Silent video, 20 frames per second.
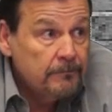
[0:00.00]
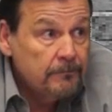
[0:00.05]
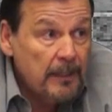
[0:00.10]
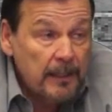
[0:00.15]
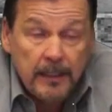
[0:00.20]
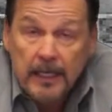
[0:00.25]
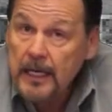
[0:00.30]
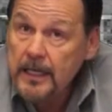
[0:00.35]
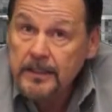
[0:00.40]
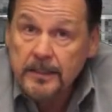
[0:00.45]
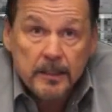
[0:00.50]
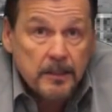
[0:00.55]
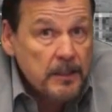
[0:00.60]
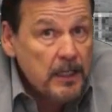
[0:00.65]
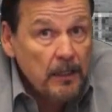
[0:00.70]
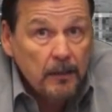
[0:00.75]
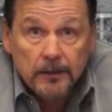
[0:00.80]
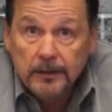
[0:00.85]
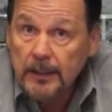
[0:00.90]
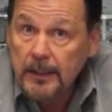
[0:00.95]
And he's as
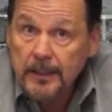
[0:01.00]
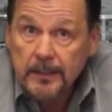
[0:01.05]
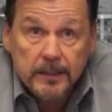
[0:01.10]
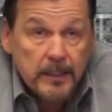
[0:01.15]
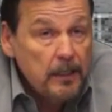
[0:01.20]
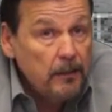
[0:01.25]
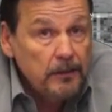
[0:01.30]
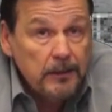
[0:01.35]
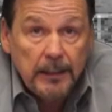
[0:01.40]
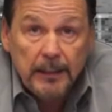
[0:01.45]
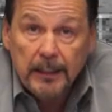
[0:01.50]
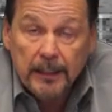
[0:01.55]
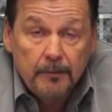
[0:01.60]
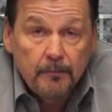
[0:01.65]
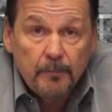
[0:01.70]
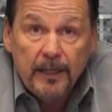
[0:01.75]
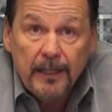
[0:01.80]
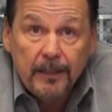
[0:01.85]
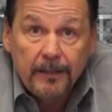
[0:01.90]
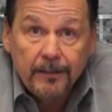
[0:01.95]
guilty can
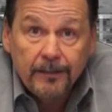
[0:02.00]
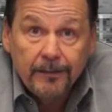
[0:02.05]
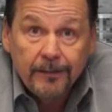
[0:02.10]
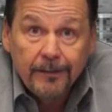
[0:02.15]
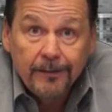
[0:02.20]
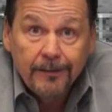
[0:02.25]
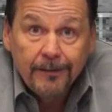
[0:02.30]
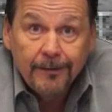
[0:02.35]
be.